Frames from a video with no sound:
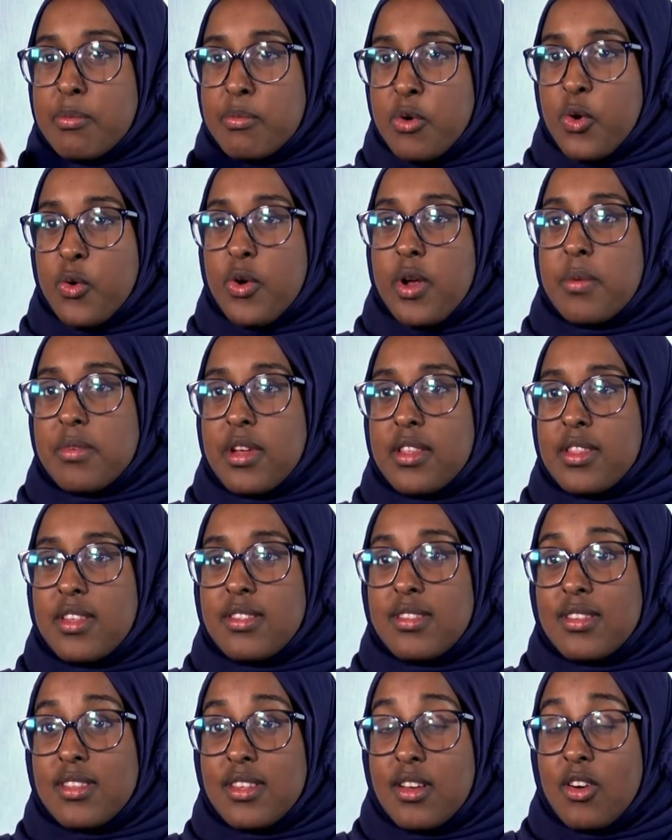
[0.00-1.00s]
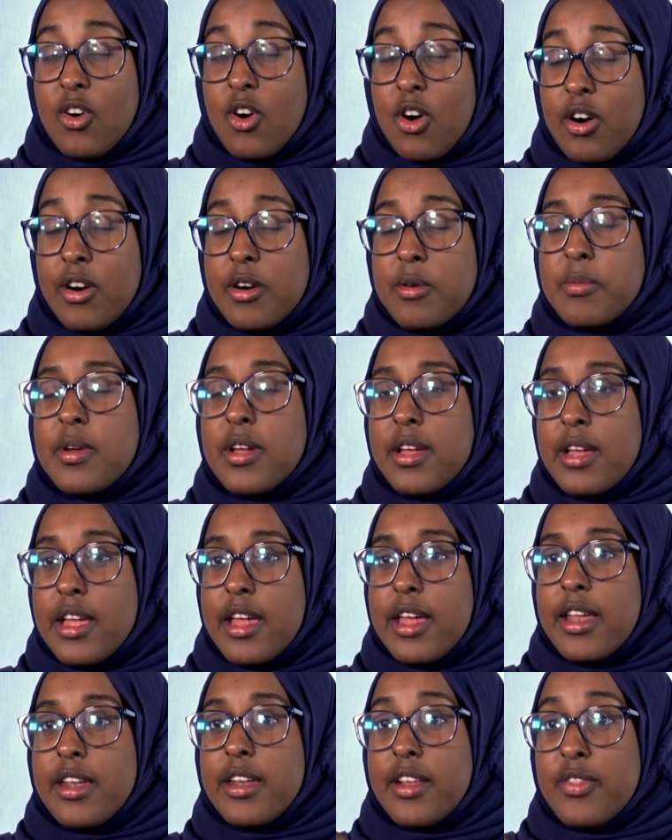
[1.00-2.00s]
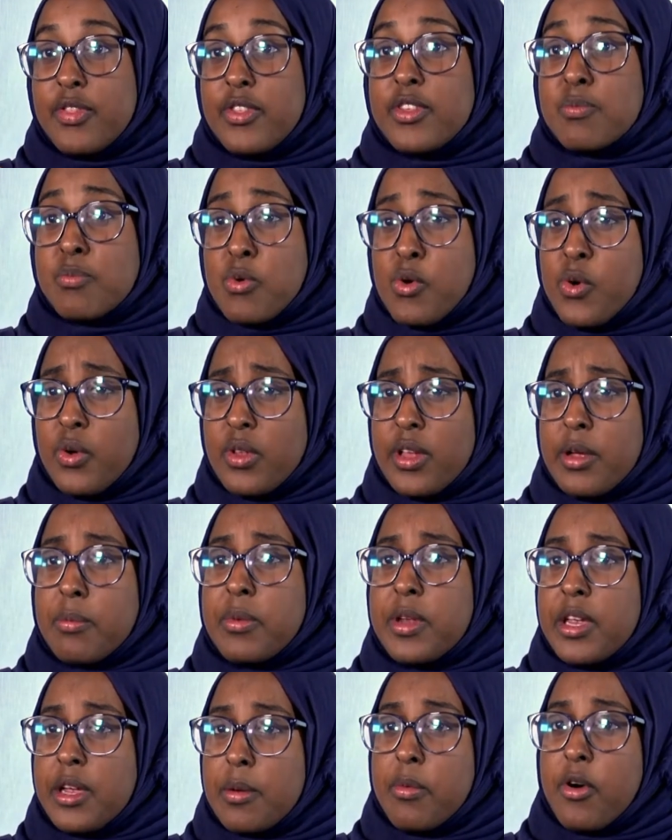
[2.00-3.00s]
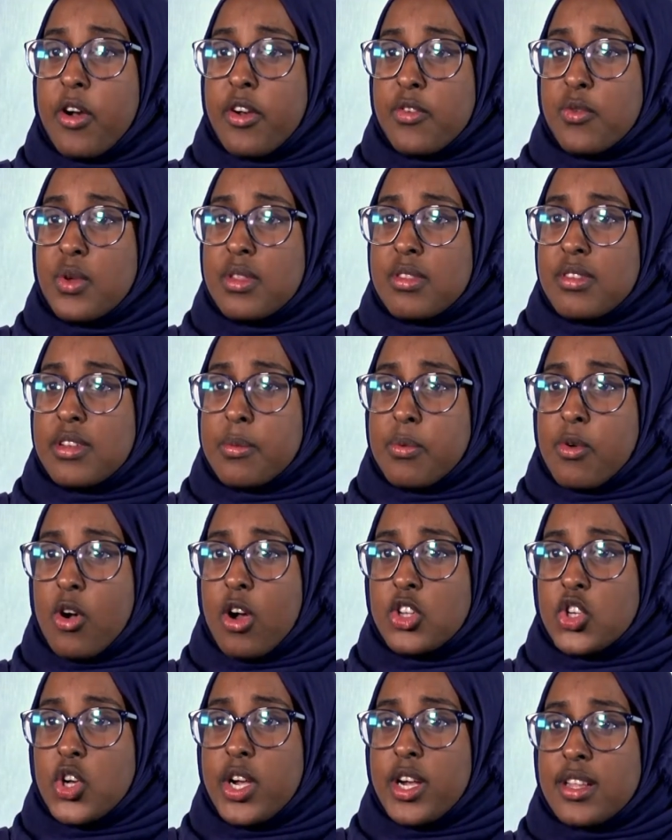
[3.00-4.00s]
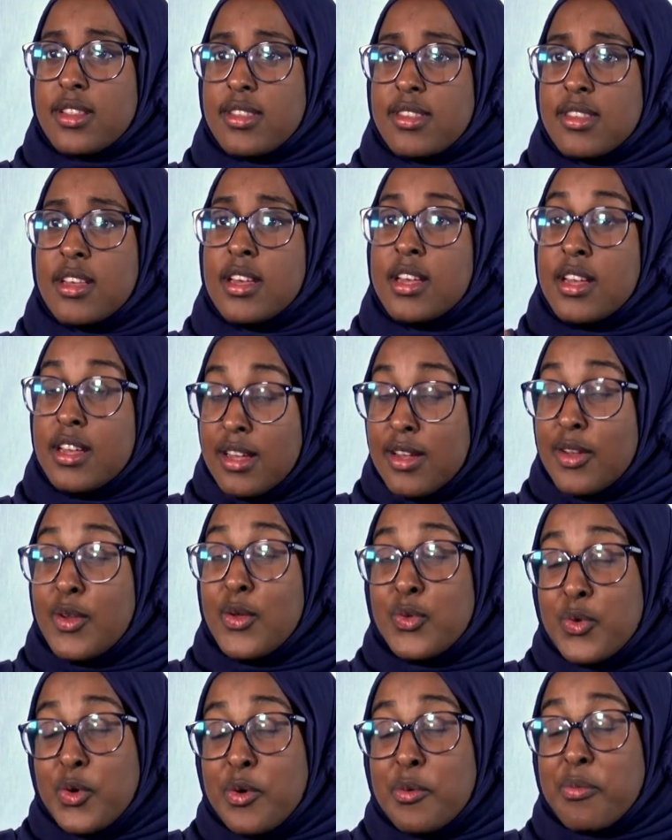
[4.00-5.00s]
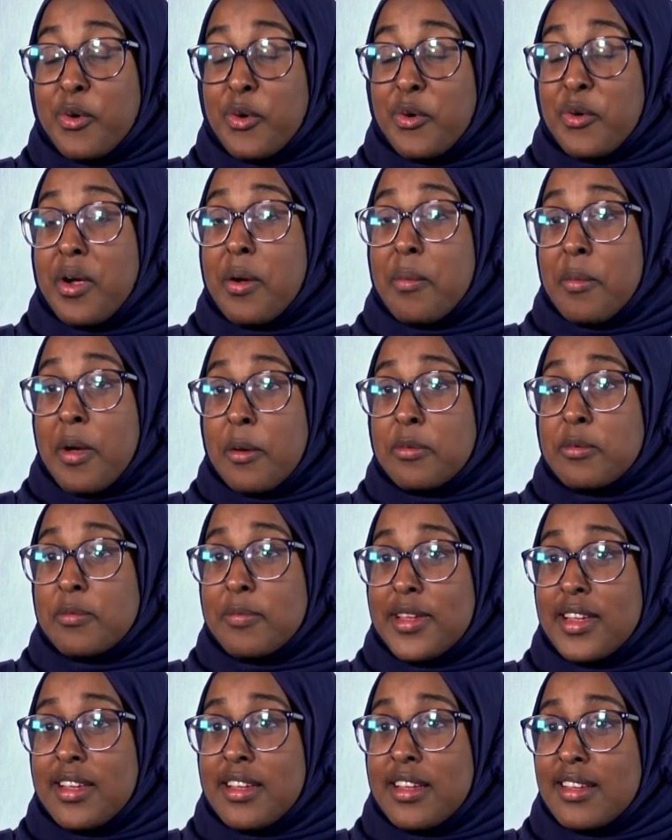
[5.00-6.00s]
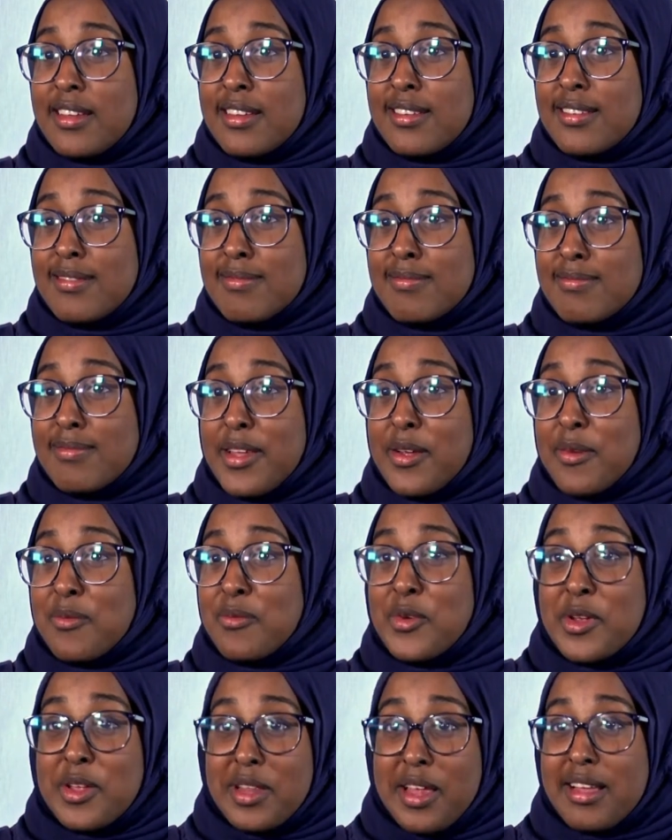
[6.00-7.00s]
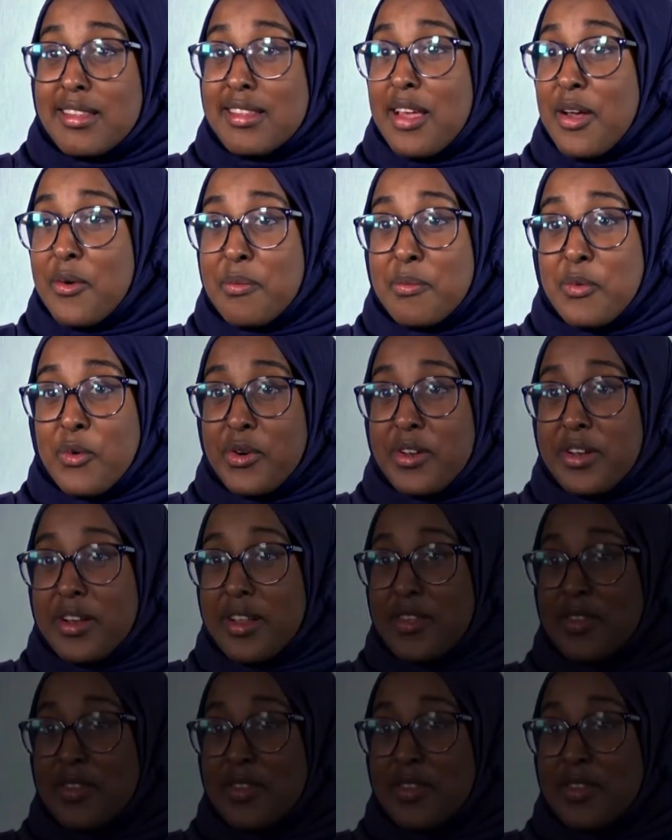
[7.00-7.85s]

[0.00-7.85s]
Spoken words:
programs like this are, and this being a part of One City Project's intern program helped me realize how important it